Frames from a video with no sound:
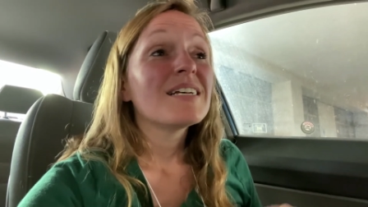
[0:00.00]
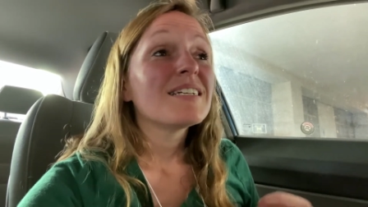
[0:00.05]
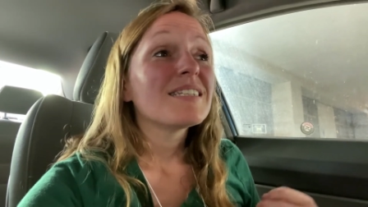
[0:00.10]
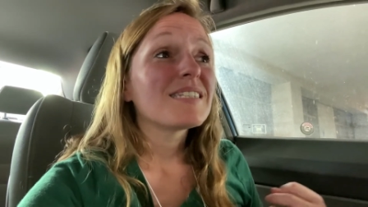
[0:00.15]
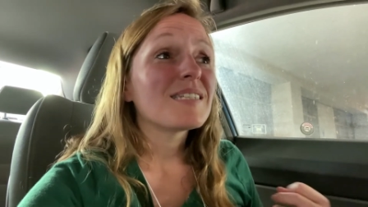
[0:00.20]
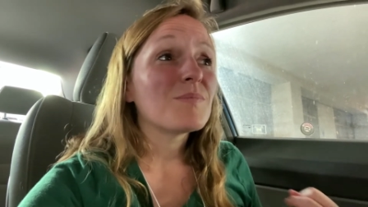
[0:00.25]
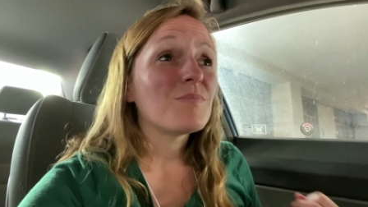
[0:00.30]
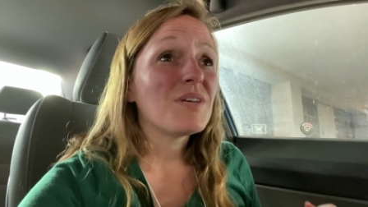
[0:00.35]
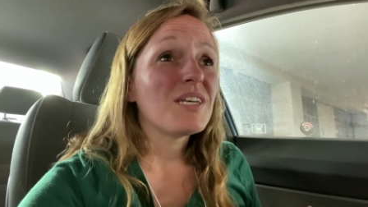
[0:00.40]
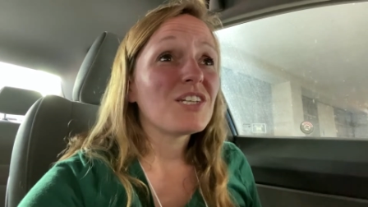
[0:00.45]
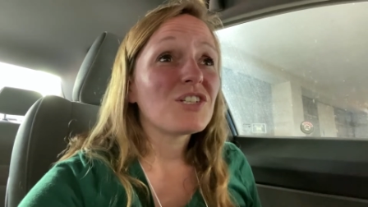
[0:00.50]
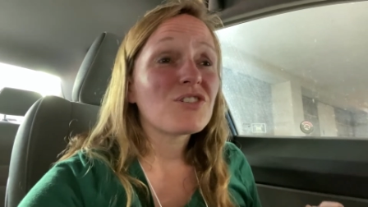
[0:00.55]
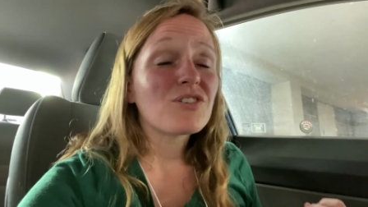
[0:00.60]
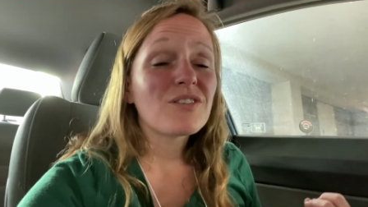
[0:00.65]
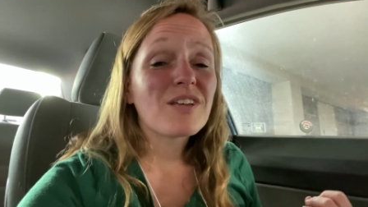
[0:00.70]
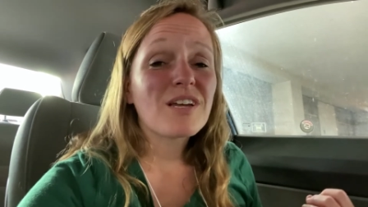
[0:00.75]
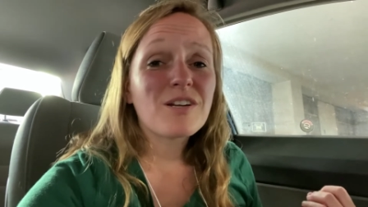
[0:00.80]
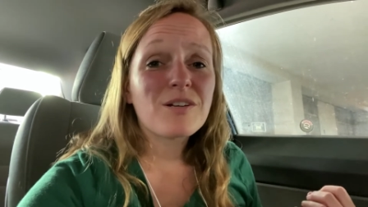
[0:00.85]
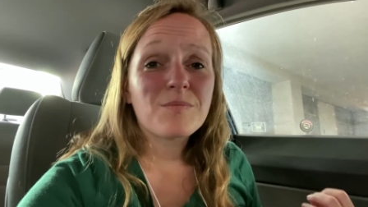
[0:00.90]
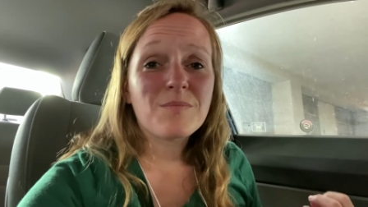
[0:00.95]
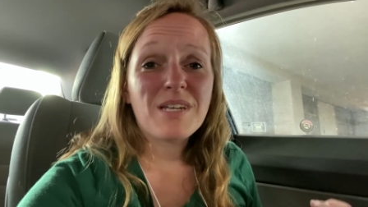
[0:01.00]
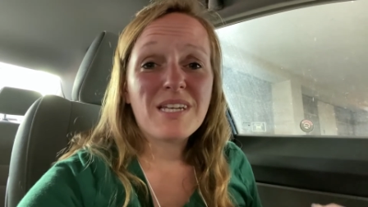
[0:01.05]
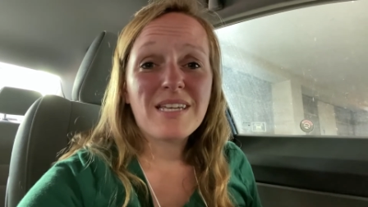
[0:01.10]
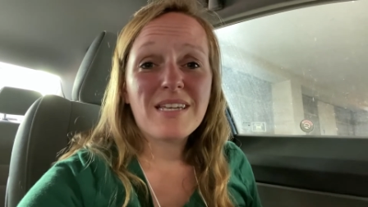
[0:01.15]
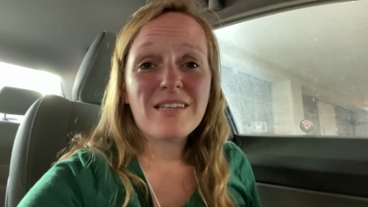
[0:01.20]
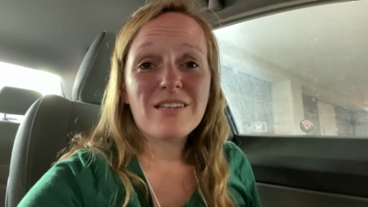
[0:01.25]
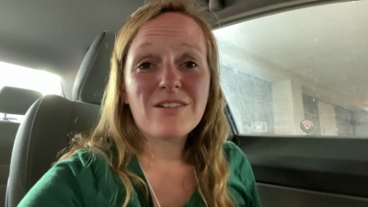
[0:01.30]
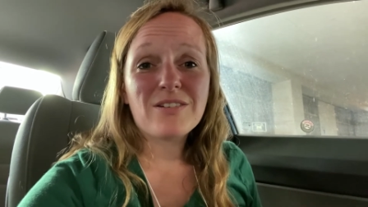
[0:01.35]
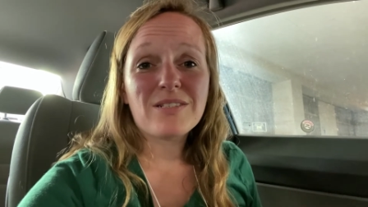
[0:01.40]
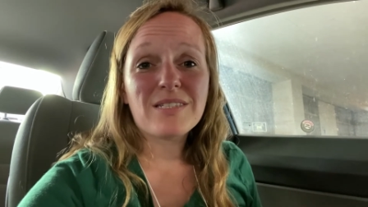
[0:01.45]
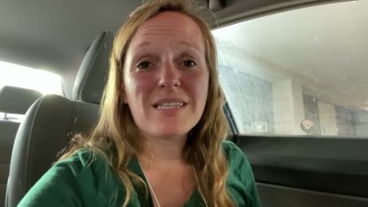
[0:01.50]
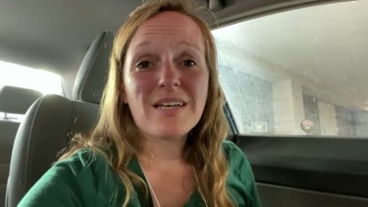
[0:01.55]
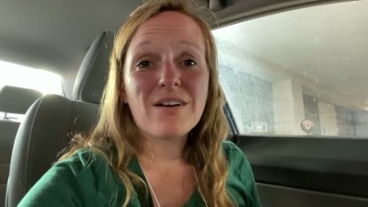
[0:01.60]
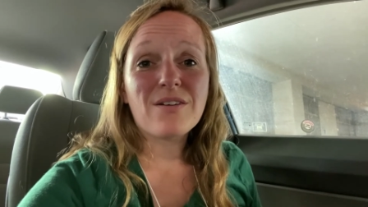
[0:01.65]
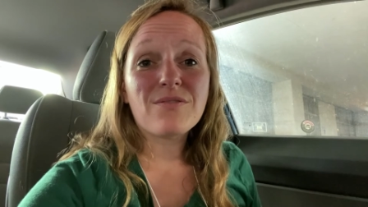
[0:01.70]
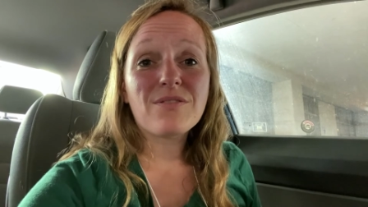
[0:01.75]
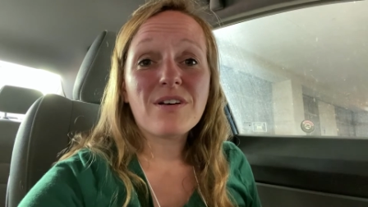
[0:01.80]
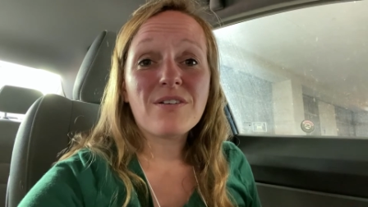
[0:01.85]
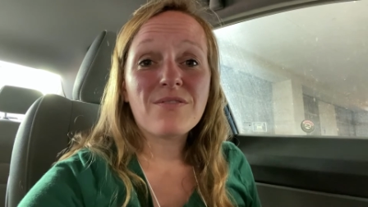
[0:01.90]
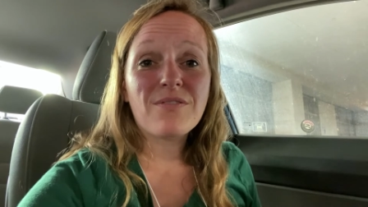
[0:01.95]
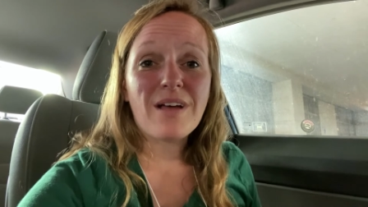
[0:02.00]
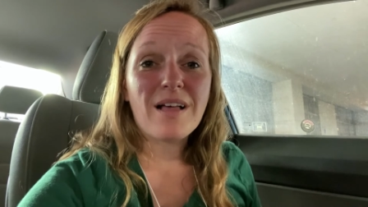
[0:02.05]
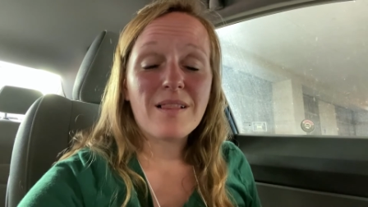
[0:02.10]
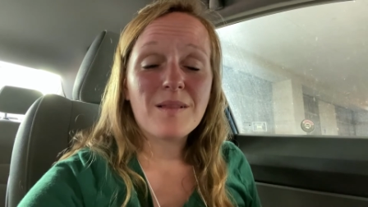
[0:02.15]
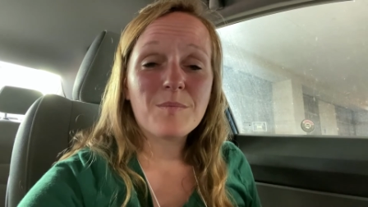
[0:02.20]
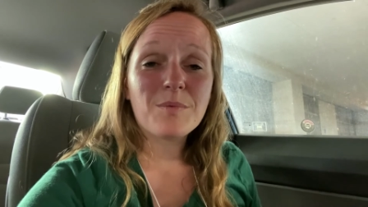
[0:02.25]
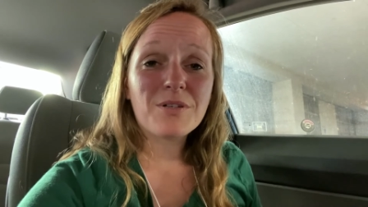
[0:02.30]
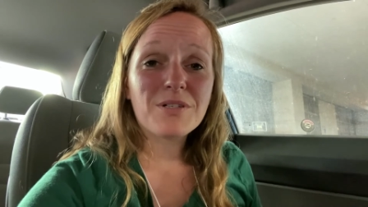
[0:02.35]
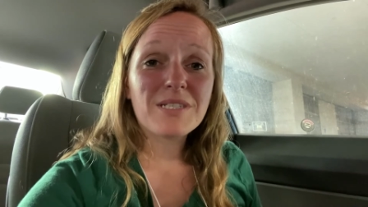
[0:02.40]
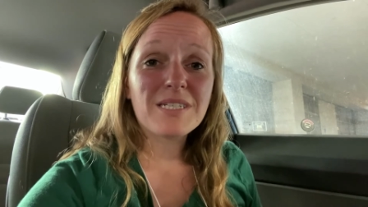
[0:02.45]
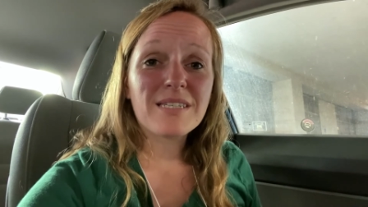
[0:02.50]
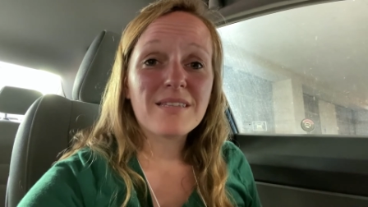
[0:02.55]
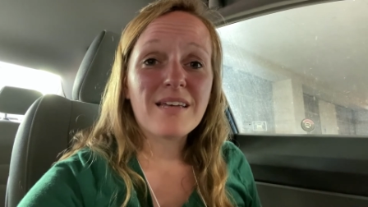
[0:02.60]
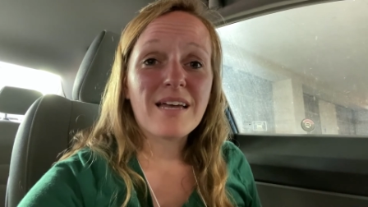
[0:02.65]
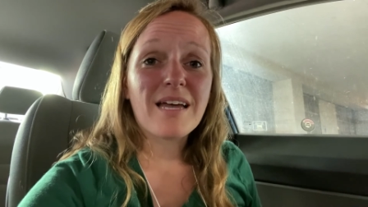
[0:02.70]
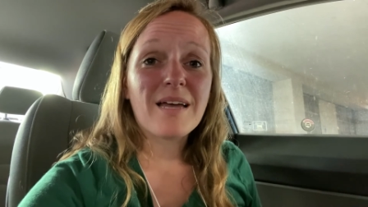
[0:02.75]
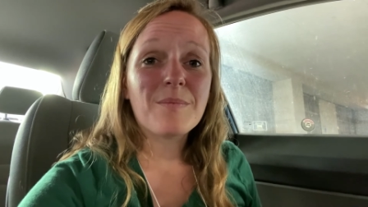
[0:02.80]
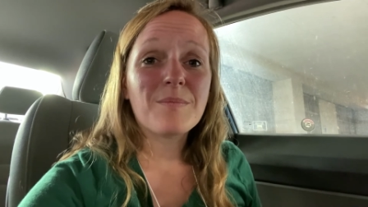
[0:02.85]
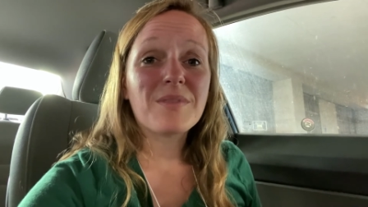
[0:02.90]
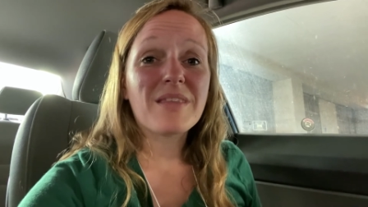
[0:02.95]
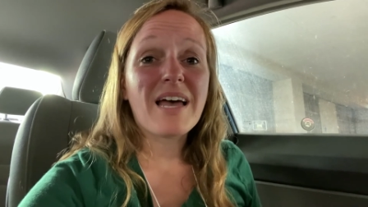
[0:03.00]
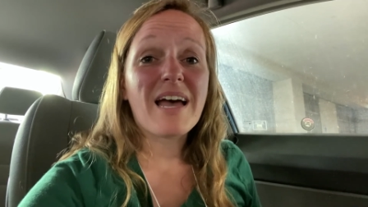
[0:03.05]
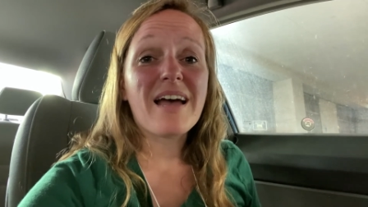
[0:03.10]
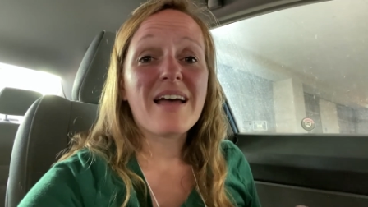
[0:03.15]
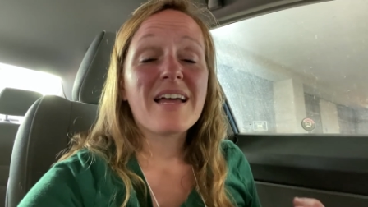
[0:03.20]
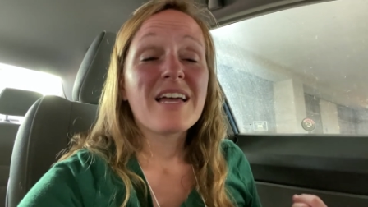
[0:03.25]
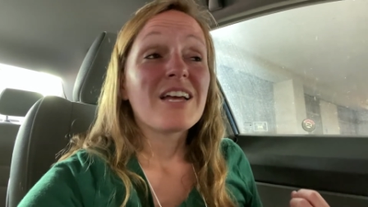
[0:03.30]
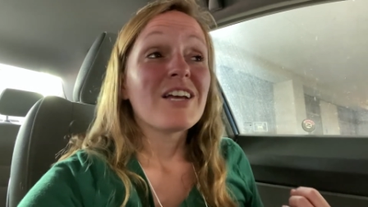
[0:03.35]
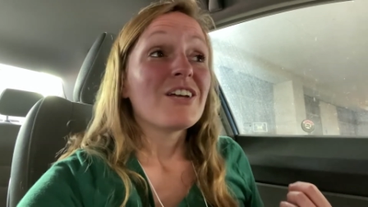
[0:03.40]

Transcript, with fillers: to make sure that you're making yourself available to them, that